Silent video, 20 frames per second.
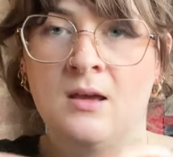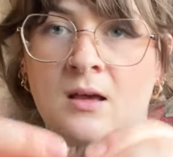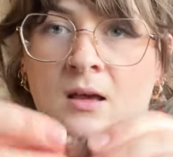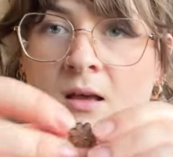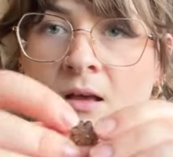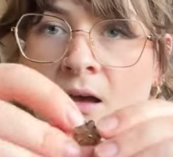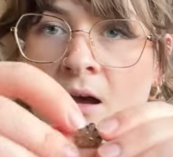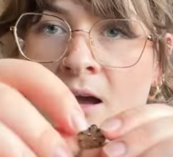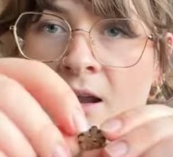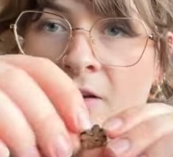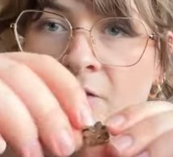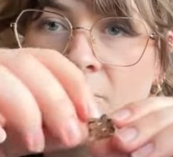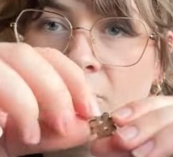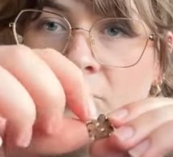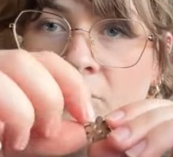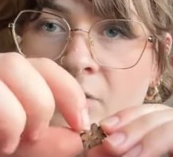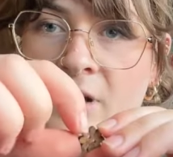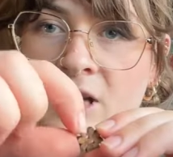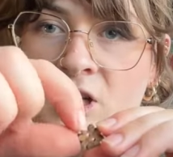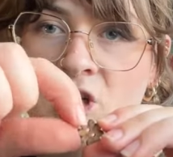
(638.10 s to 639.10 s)
kind of
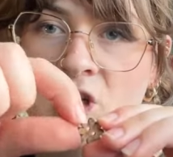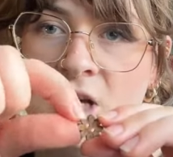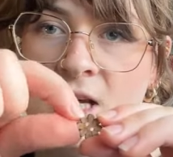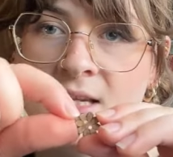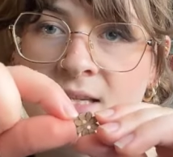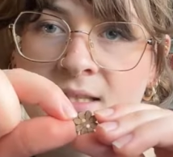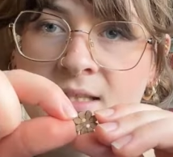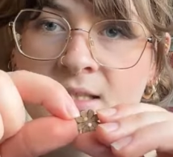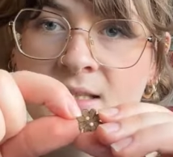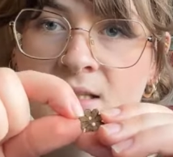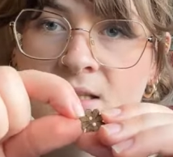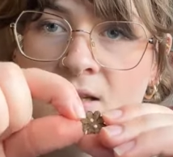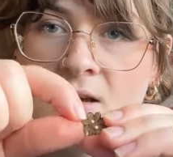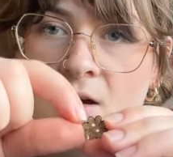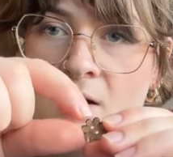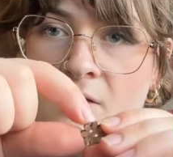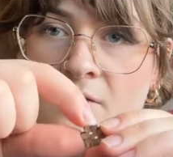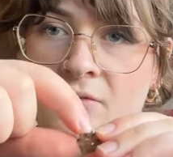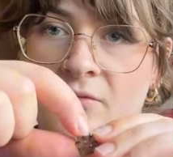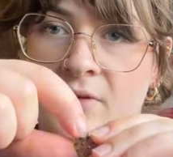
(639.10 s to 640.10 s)
ridges
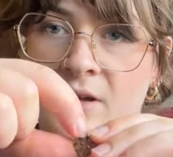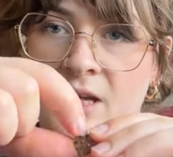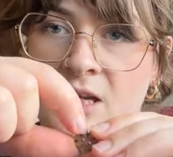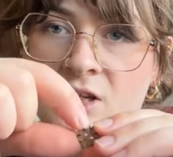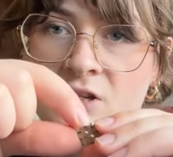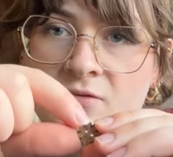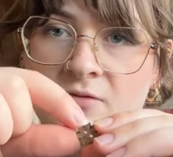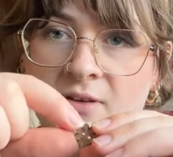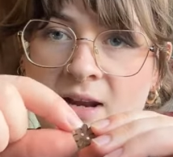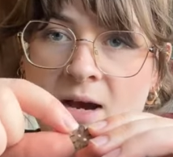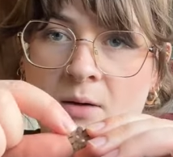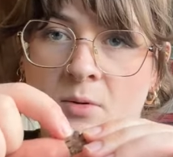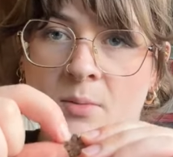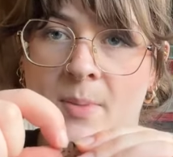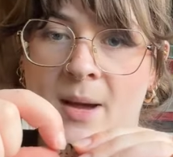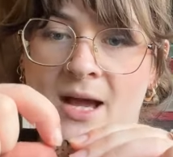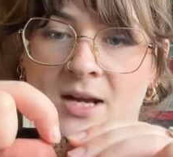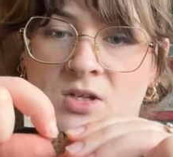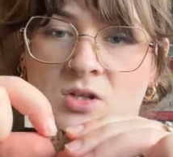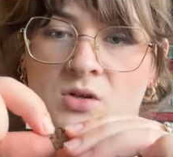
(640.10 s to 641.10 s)
of each flower
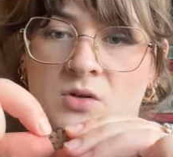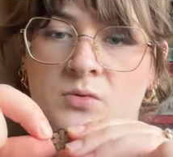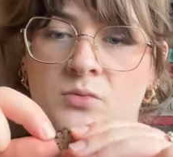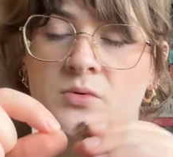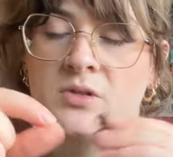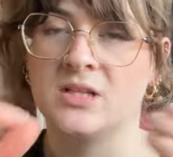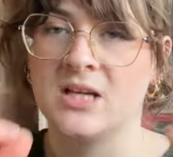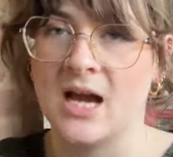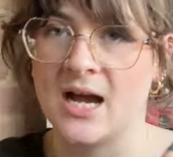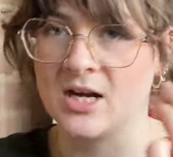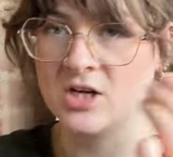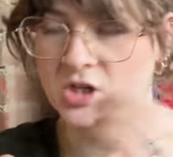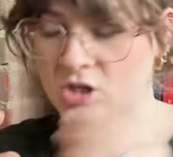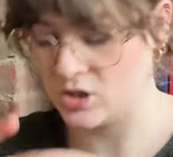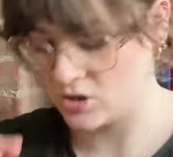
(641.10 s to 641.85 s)
petal would catch the